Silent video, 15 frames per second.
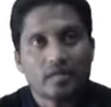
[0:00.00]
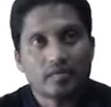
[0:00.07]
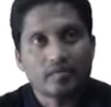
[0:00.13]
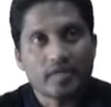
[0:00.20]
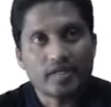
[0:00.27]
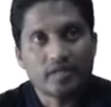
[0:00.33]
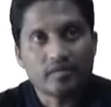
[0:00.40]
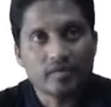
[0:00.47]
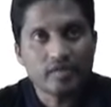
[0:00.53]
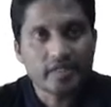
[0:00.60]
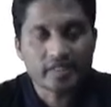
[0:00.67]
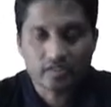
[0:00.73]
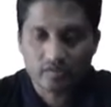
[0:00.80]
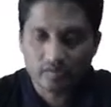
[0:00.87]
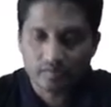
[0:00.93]
Y equal to
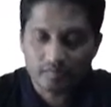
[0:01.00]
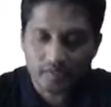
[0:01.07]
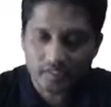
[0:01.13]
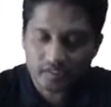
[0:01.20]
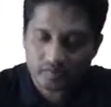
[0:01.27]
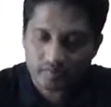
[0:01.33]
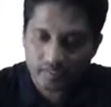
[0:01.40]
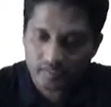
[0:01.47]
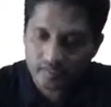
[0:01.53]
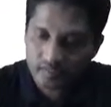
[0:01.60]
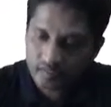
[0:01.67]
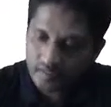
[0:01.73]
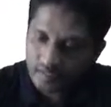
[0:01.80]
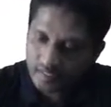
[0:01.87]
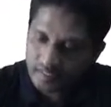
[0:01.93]
x cube plus 1
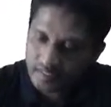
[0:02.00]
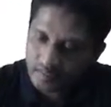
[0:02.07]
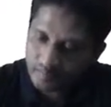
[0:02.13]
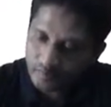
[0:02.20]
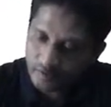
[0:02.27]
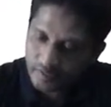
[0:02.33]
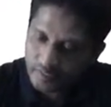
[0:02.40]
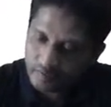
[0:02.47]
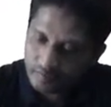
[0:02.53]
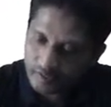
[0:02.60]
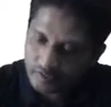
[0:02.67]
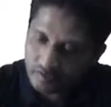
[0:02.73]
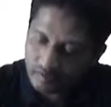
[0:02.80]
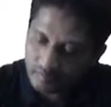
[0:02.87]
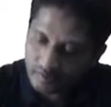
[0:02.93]
at the point
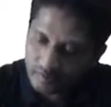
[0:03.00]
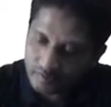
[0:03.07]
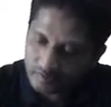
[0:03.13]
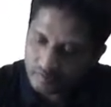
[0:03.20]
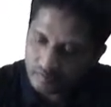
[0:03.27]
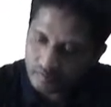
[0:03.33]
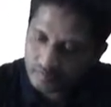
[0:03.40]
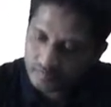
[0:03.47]
1 comma 2.